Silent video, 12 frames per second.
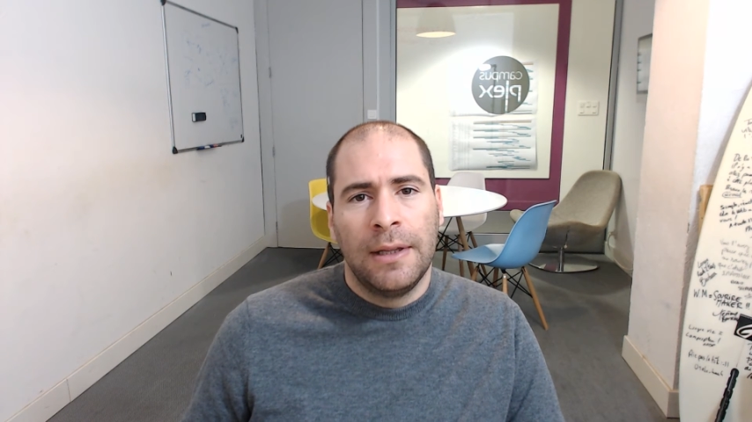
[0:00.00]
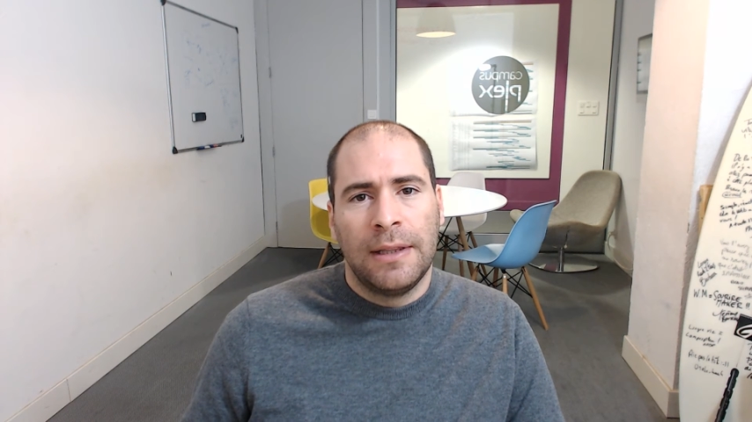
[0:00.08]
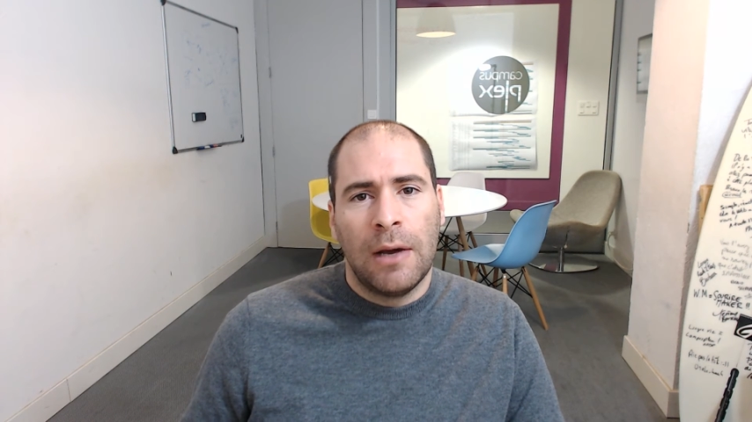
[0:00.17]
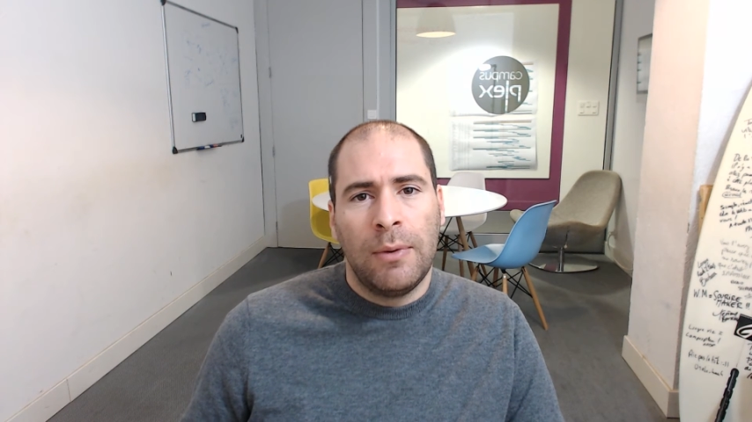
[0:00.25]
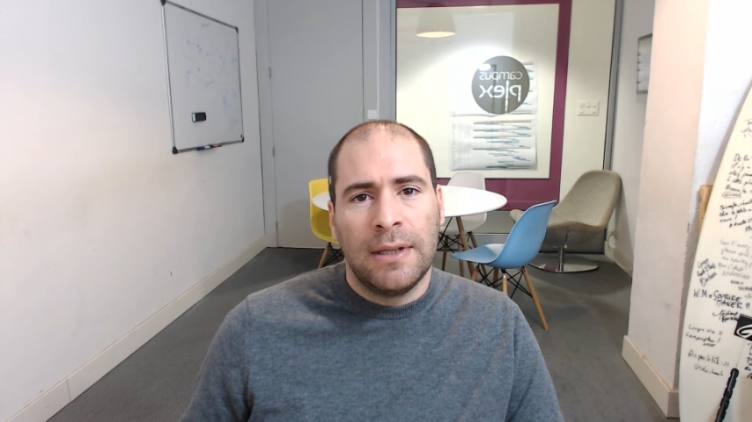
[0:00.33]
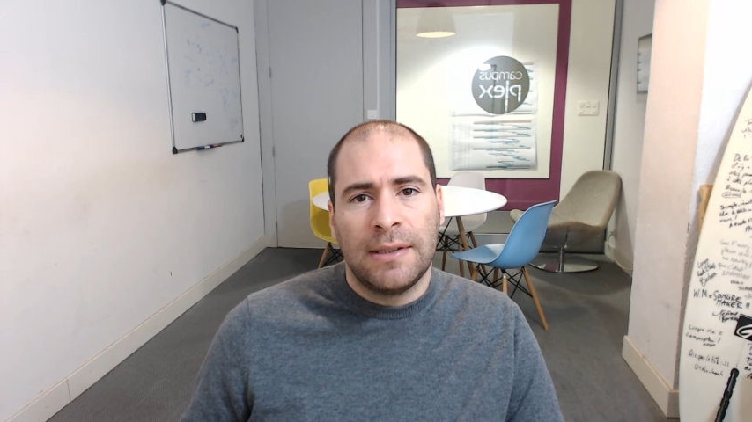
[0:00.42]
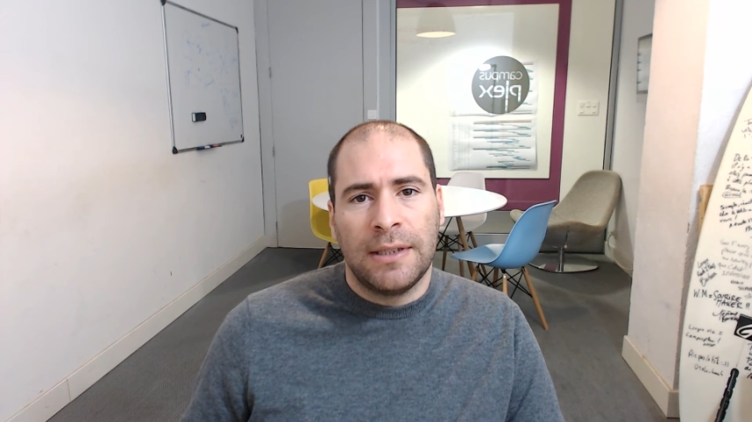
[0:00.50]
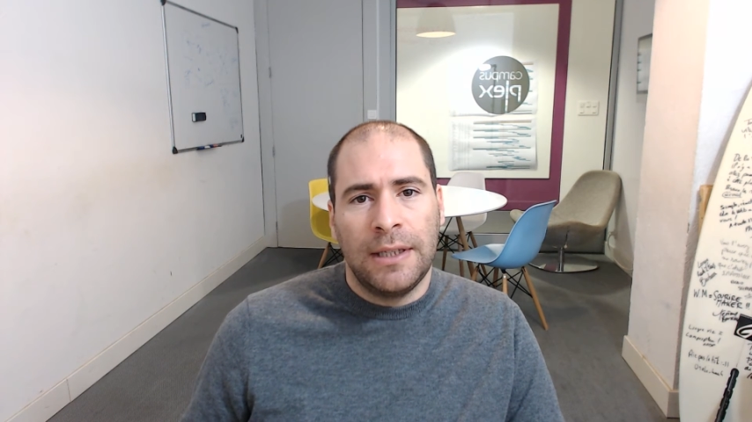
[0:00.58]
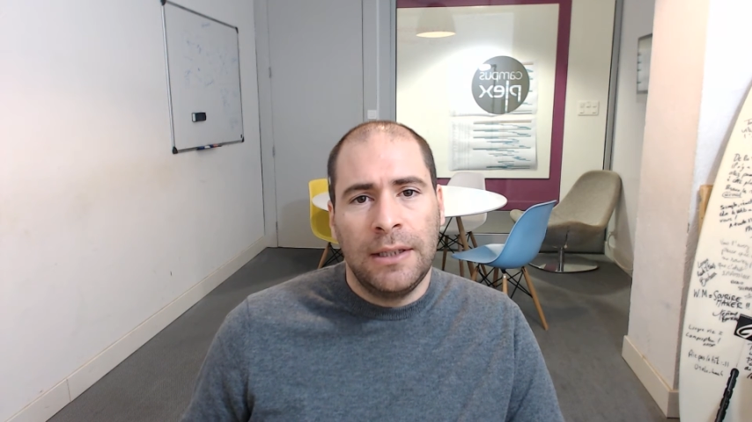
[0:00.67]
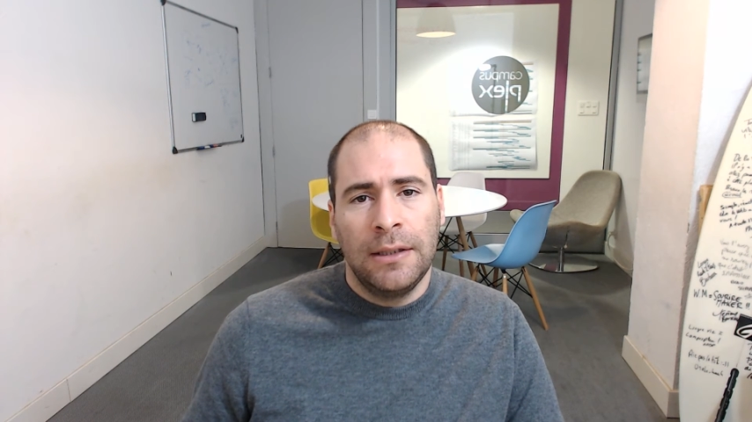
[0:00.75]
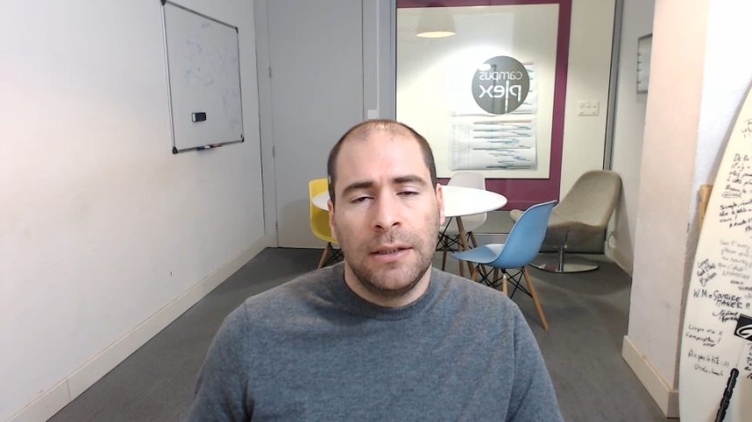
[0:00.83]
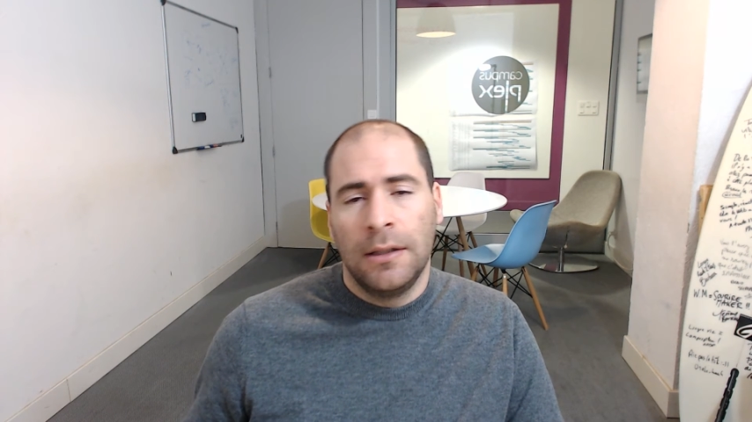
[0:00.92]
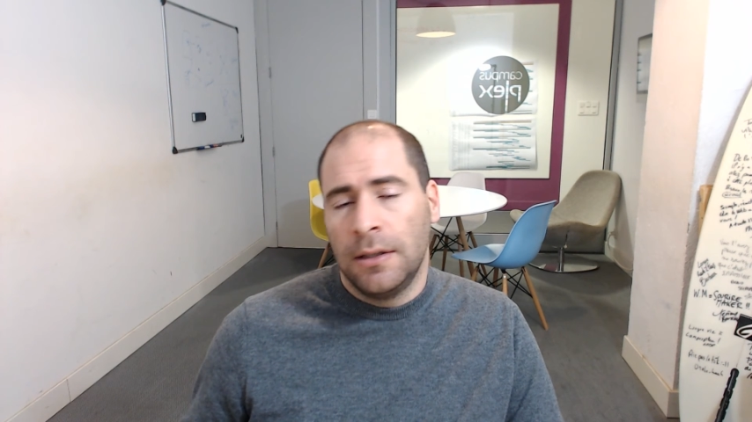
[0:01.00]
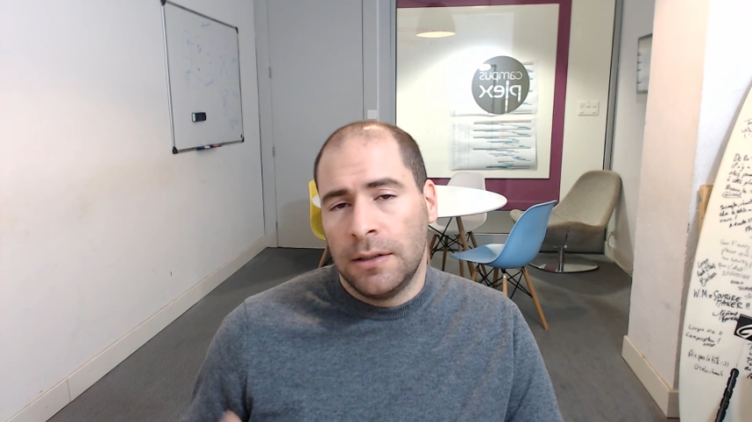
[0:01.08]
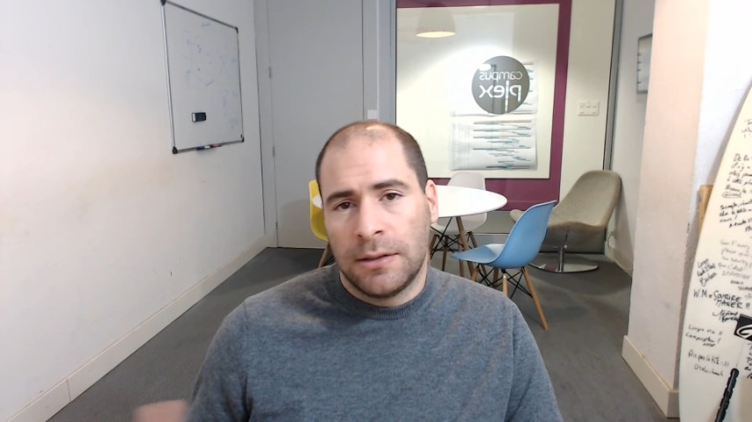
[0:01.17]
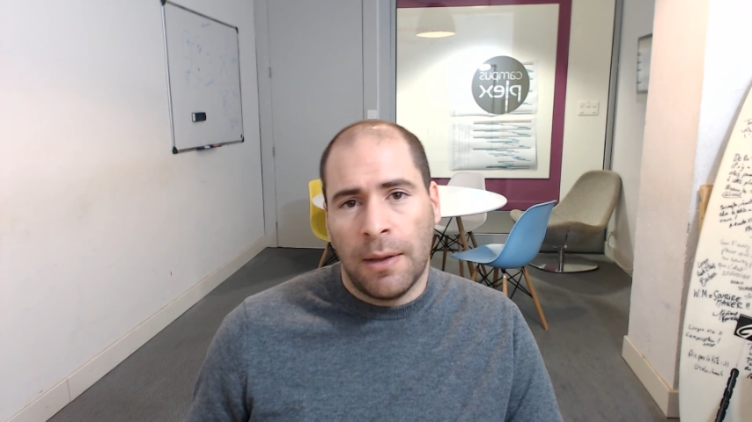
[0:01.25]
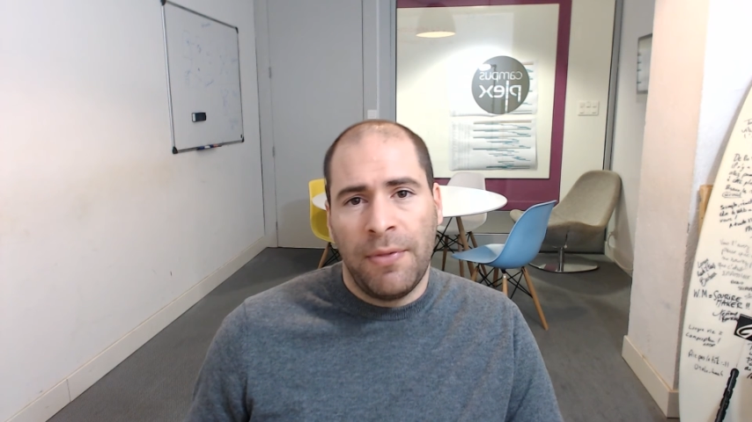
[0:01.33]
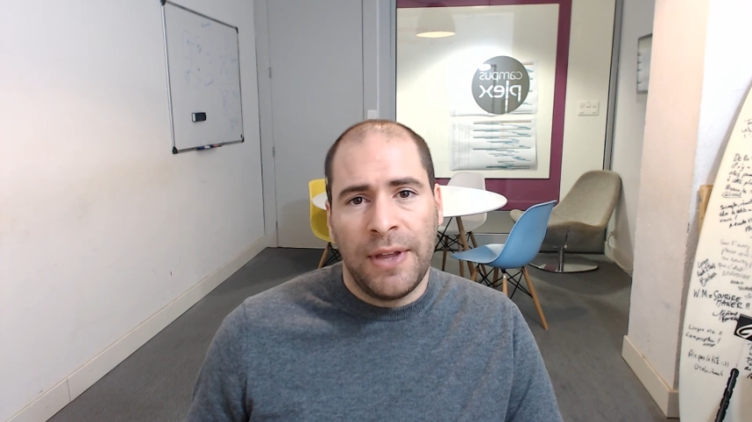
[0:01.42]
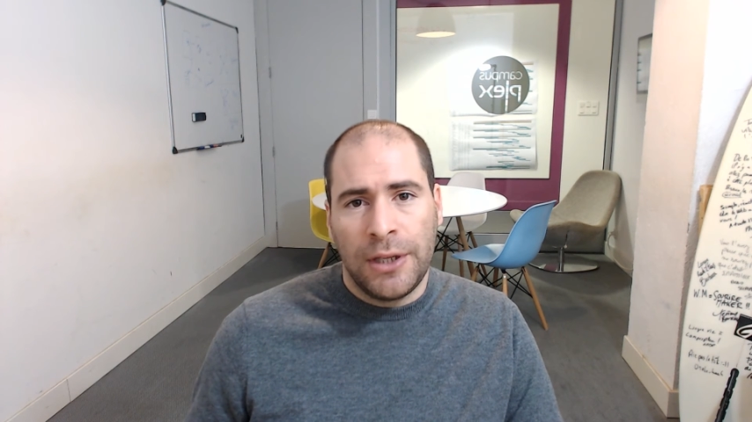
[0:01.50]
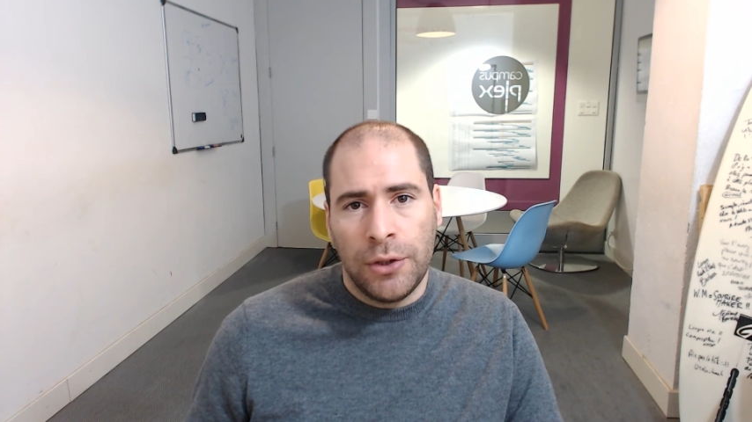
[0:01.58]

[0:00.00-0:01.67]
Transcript: they will see something